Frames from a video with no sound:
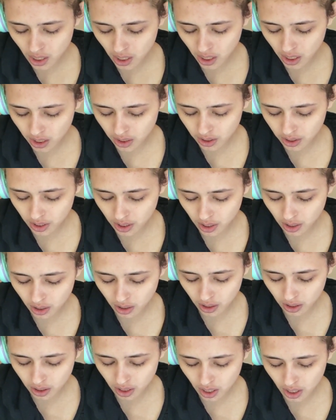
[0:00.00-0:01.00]
I
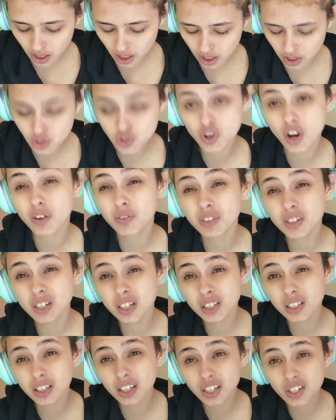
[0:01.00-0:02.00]
think that
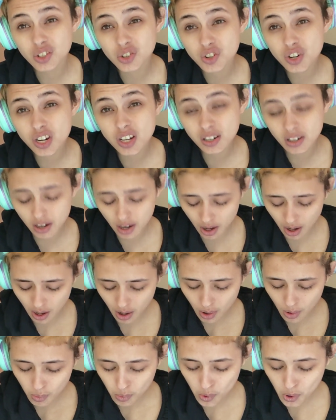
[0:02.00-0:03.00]
traveling the country
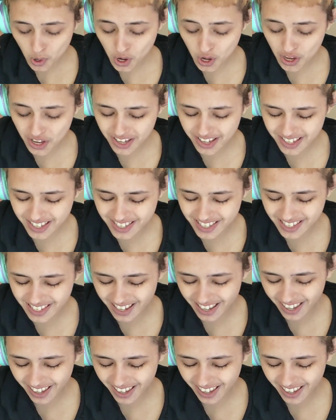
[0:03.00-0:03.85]
was